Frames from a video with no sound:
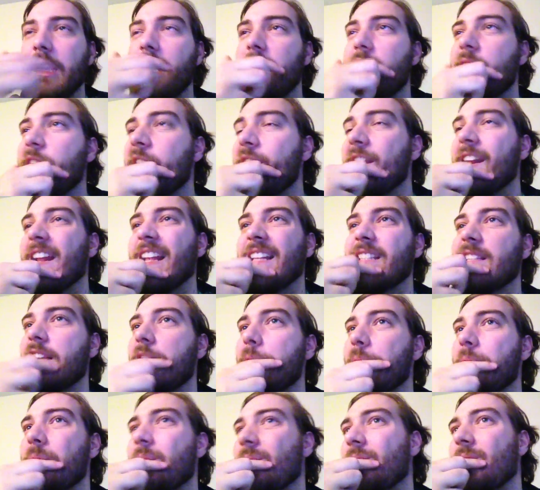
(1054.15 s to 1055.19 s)
It ends
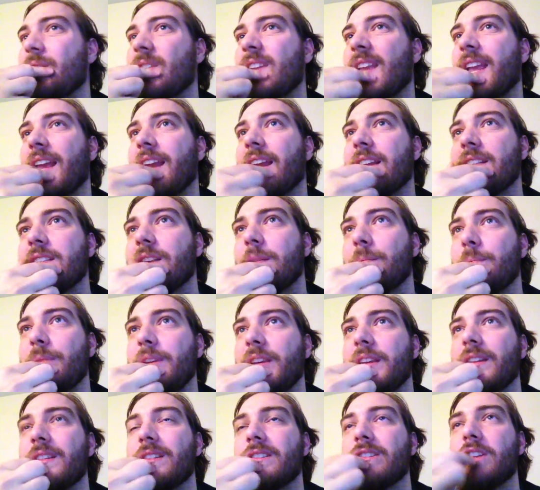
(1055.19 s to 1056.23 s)
up
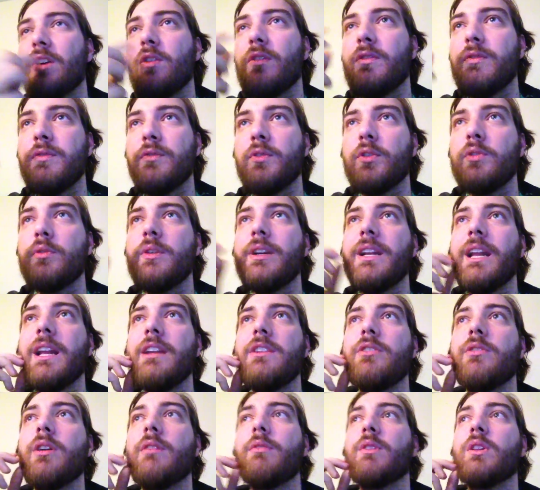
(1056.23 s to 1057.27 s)
being so fluent,
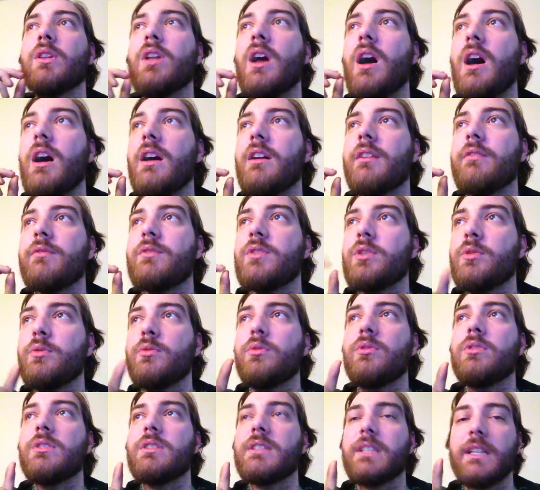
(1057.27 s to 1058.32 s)
and you have a lot of
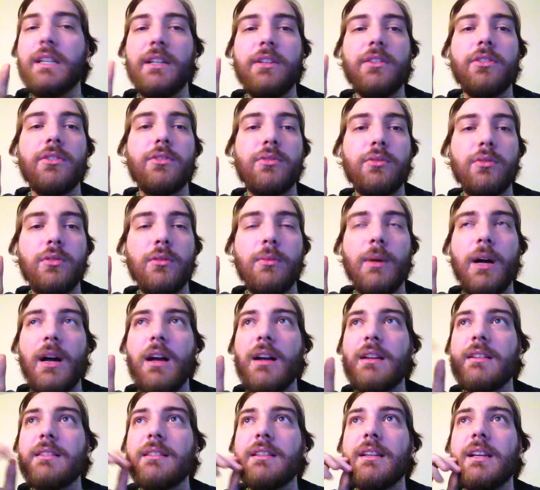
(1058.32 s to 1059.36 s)
tools in your
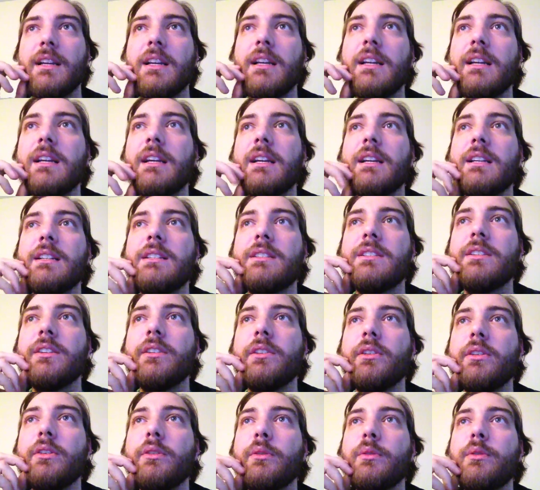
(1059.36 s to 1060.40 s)
toolbox
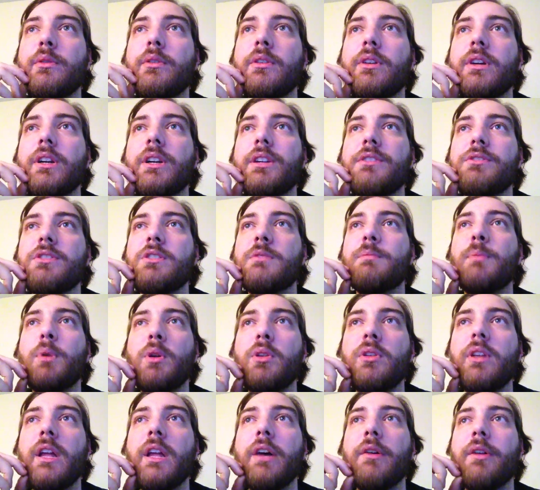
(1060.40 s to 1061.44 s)
to just
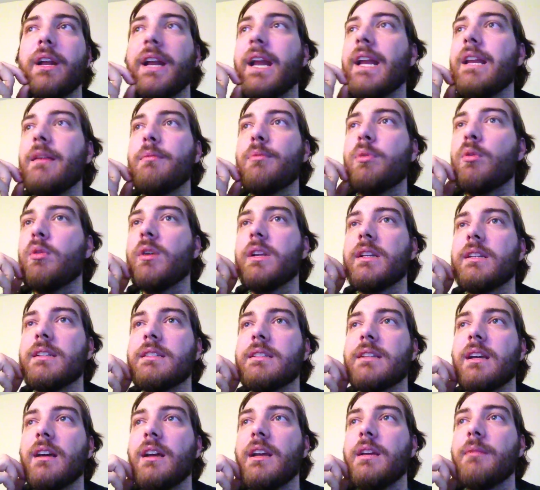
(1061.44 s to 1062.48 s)
pull out at any point in
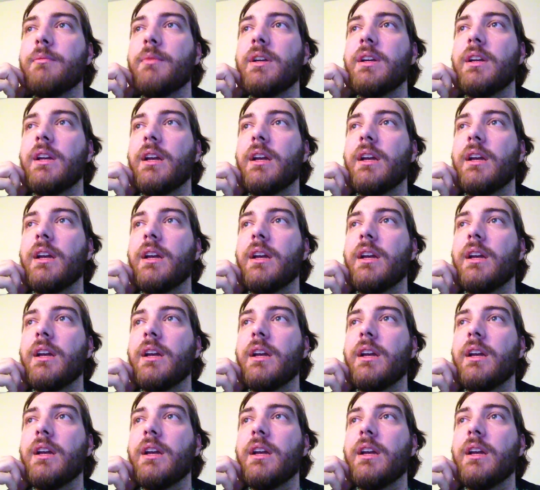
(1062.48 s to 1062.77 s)
time.